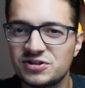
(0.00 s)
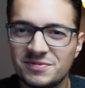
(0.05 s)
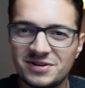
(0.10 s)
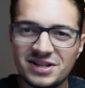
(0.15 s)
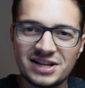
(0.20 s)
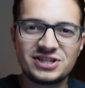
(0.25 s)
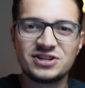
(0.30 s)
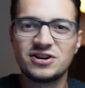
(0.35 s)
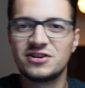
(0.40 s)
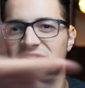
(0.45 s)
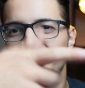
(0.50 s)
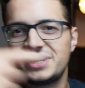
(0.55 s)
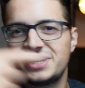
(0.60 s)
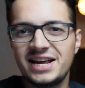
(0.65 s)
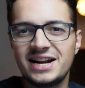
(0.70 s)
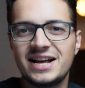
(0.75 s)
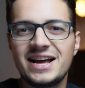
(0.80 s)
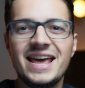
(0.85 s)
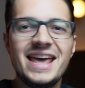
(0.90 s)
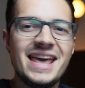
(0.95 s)
I'm collecting all the
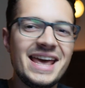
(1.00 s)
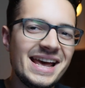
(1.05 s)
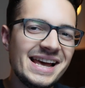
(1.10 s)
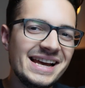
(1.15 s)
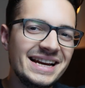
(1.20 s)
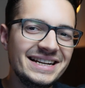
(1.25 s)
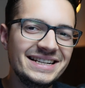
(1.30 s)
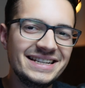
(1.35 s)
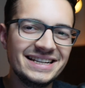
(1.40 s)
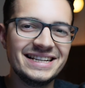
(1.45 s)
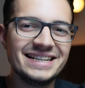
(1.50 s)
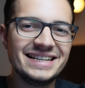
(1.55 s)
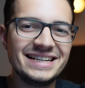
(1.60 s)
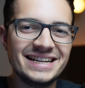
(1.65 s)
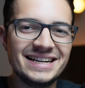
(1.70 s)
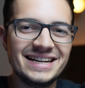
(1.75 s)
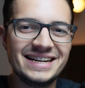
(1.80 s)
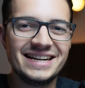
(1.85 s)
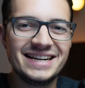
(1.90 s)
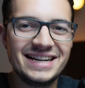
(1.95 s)
data and
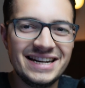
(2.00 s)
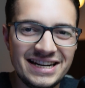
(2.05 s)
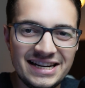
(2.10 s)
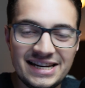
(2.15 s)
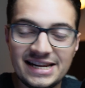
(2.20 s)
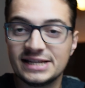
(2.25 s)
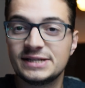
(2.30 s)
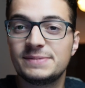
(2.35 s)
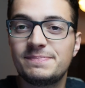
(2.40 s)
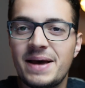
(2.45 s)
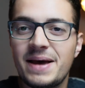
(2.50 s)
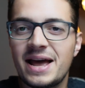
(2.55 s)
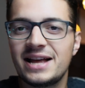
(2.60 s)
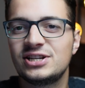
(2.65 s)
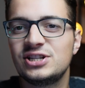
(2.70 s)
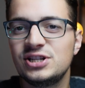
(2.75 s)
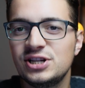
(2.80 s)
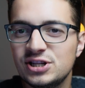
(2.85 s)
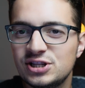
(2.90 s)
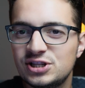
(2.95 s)

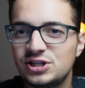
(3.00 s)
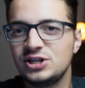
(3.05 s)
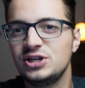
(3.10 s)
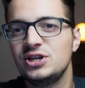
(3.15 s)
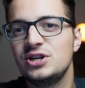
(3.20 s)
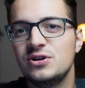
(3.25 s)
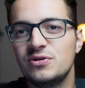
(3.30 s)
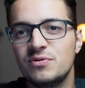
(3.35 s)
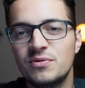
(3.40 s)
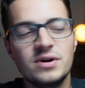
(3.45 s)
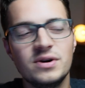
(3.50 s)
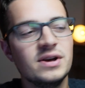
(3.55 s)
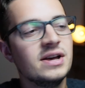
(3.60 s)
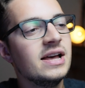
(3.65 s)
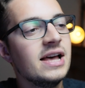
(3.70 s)
dispatching it to you.